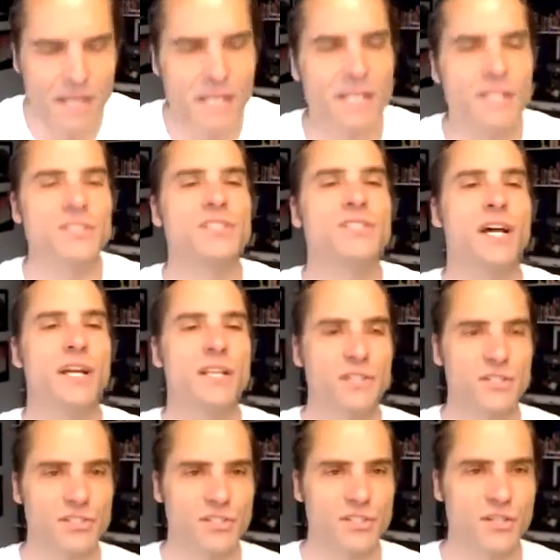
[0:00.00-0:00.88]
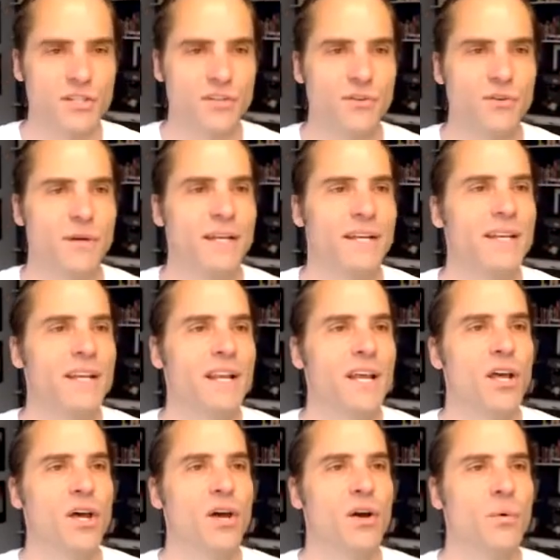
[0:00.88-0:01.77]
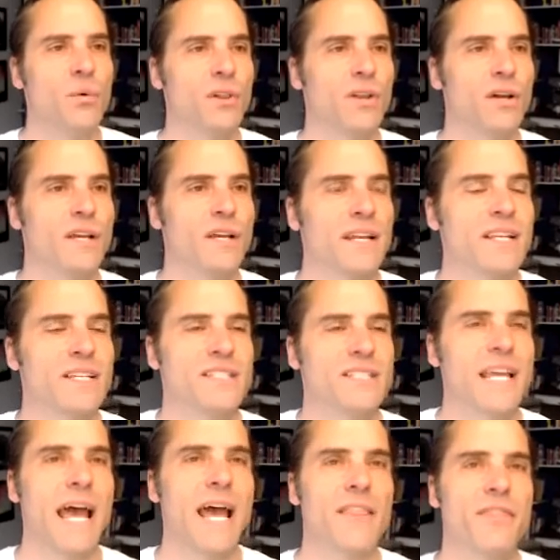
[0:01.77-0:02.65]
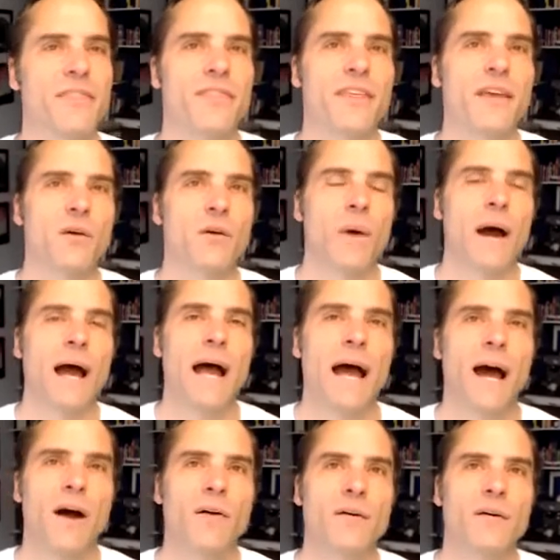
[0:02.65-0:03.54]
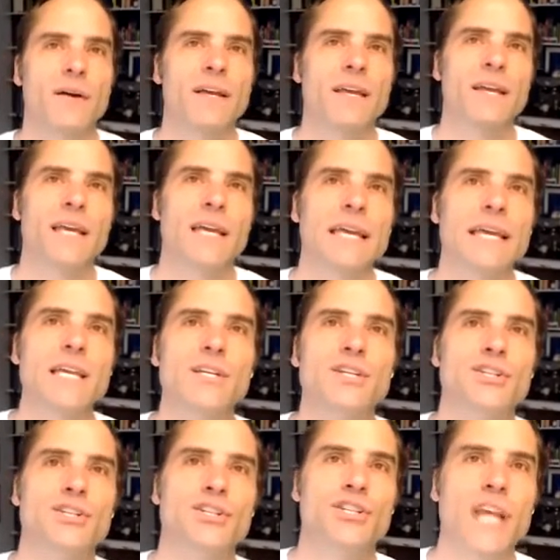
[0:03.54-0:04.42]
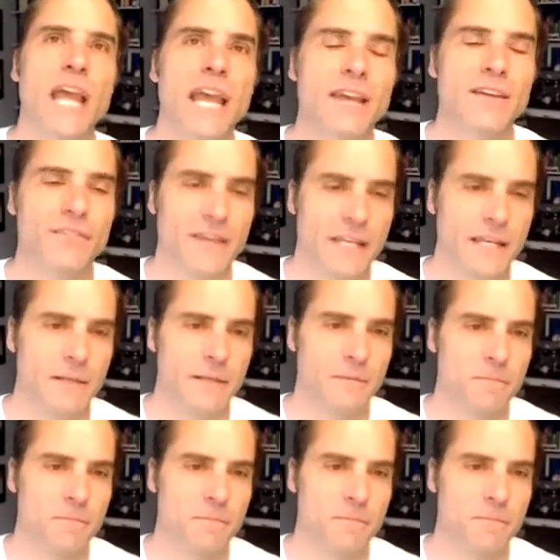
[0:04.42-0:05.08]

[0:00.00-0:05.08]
sons do, and would look at his dad and think, wow, he's shaving.